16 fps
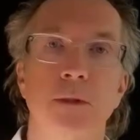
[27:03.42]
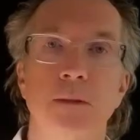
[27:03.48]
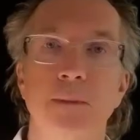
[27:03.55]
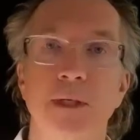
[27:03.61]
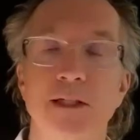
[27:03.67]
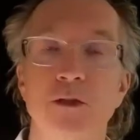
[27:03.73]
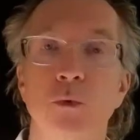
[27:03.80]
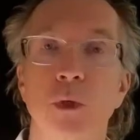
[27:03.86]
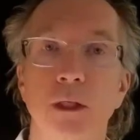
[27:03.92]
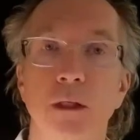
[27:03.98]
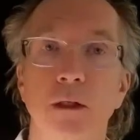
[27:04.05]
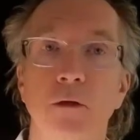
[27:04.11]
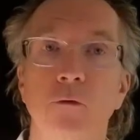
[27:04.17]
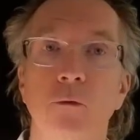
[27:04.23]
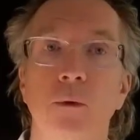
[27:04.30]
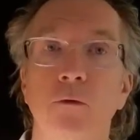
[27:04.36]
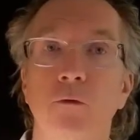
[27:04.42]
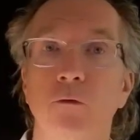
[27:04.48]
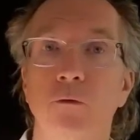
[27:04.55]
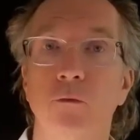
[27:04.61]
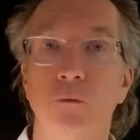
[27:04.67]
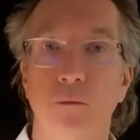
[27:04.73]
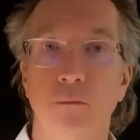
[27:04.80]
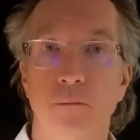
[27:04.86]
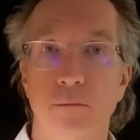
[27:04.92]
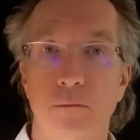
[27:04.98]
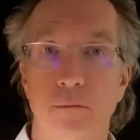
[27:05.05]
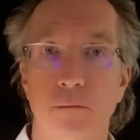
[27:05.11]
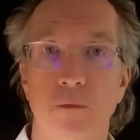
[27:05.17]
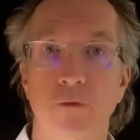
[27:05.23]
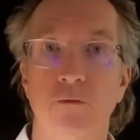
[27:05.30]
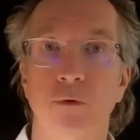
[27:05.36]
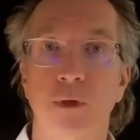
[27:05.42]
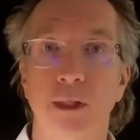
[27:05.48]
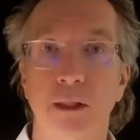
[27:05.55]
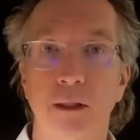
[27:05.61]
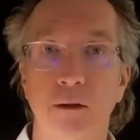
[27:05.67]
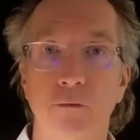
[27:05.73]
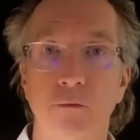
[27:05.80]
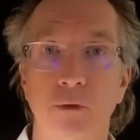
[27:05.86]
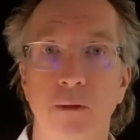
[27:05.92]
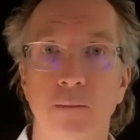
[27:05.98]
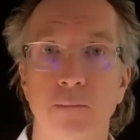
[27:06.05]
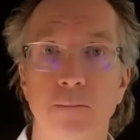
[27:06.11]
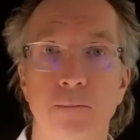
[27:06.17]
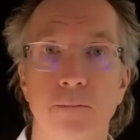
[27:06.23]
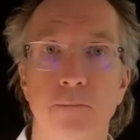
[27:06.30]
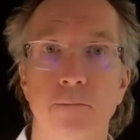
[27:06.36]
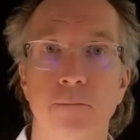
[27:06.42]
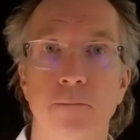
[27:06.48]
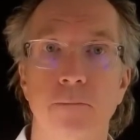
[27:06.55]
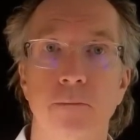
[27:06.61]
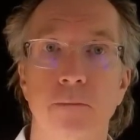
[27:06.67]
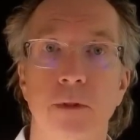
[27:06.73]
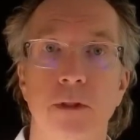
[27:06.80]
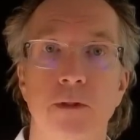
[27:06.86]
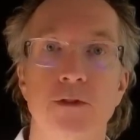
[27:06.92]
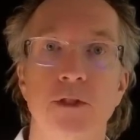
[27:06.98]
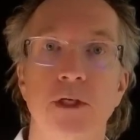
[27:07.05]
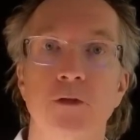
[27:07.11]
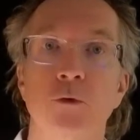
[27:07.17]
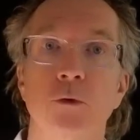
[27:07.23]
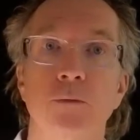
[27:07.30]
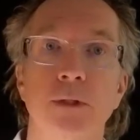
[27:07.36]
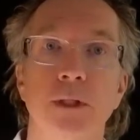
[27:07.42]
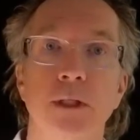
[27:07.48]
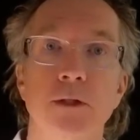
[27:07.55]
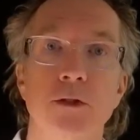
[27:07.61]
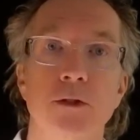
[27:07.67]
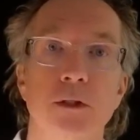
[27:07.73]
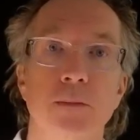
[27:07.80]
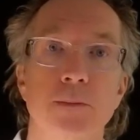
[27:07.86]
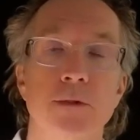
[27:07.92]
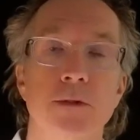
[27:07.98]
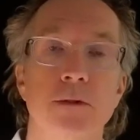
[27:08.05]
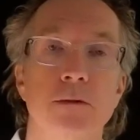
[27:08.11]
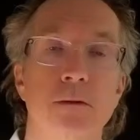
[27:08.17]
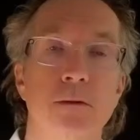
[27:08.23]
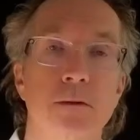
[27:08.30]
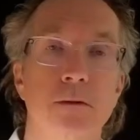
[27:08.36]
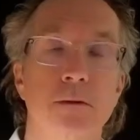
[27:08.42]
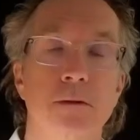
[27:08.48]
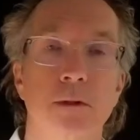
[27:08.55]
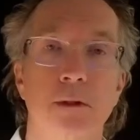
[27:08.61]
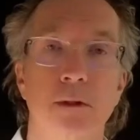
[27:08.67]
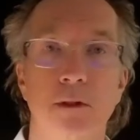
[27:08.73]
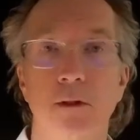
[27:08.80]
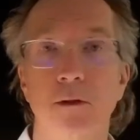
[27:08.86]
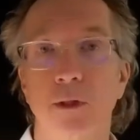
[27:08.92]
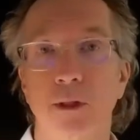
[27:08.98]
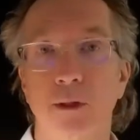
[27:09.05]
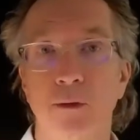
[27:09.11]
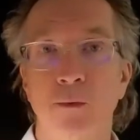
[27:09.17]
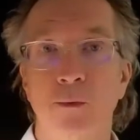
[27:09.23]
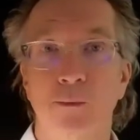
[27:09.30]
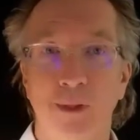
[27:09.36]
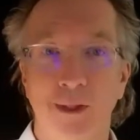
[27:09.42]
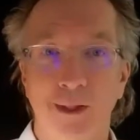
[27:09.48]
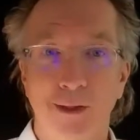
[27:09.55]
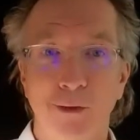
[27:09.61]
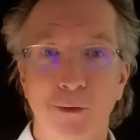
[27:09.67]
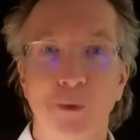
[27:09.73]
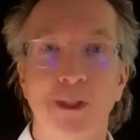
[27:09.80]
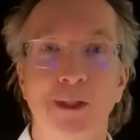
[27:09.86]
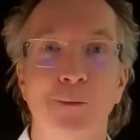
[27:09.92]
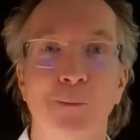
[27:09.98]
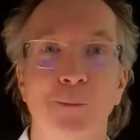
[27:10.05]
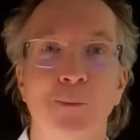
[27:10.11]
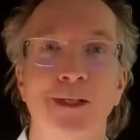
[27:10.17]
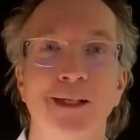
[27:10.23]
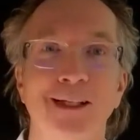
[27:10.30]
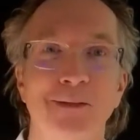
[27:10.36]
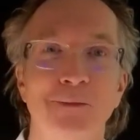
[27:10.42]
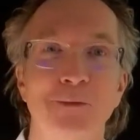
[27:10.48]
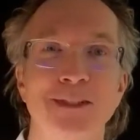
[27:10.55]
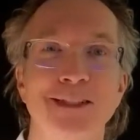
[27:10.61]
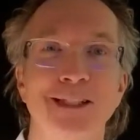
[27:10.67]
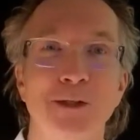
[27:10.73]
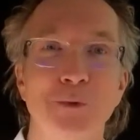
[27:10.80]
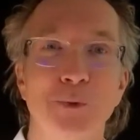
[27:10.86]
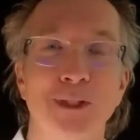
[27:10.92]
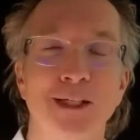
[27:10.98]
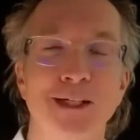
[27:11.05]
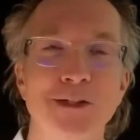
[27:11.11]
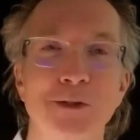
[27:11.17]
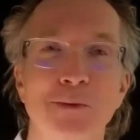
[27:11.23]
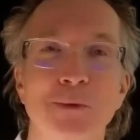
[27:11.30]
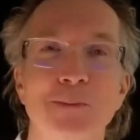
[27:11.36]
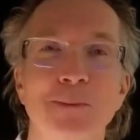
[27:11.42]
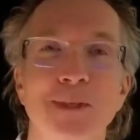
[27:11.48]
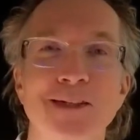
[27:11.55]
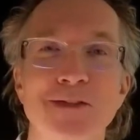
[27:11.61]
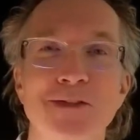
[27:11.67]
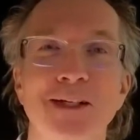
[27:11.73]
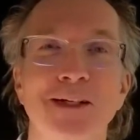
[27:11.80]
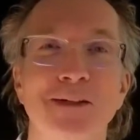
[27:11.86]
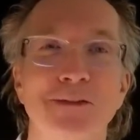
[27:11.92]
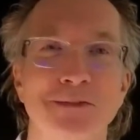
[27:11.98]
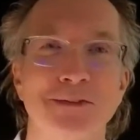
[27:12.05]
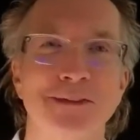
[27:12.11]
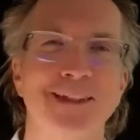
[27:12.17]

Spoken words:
in my 20s, was refraining from sexual relationships, including including sexual relationship with myself.